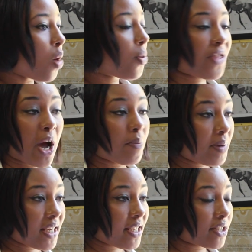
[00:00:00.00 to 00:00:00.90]
Without
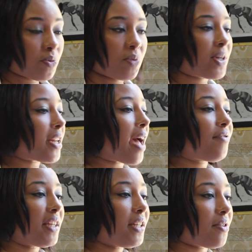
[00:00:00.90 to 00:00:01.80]
bees, we wouldn't
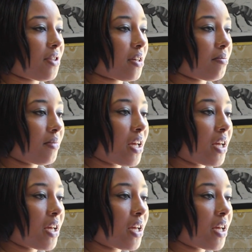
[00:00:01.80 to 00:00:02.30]
have any of them.